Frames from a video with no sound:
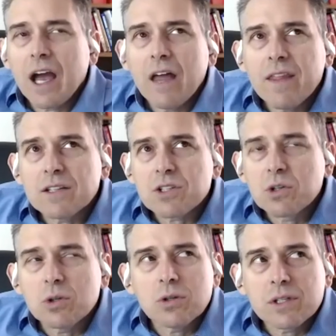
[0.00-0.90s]
and that's
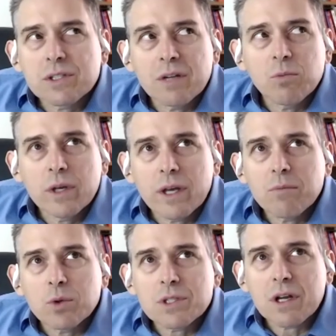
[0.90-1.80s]
cool because then we'll get
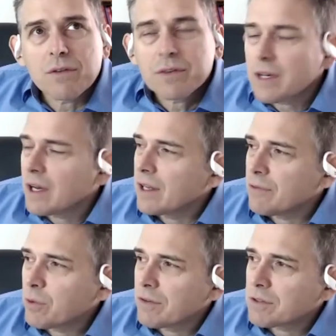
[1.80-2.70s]
more stuff done
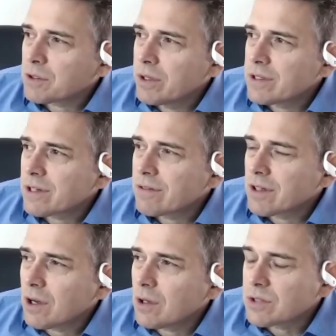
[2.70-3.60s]
if we have 27
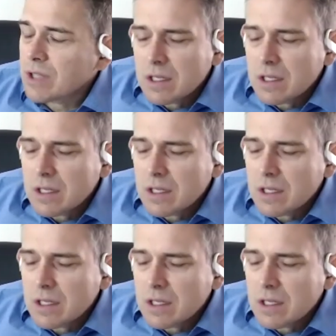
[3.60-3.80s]
goals. Totally.